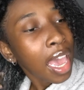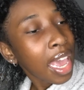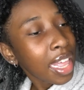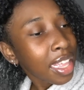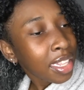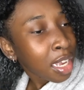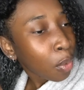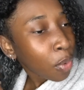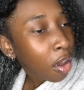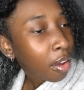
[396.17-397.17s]
And that's how
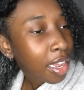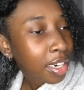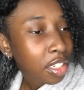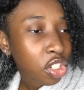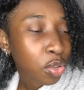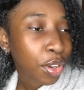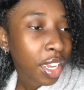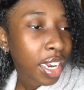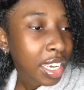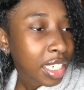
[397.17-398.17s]
we all kind of just
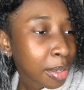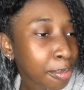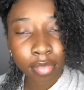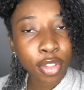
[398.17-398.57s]
reconnected.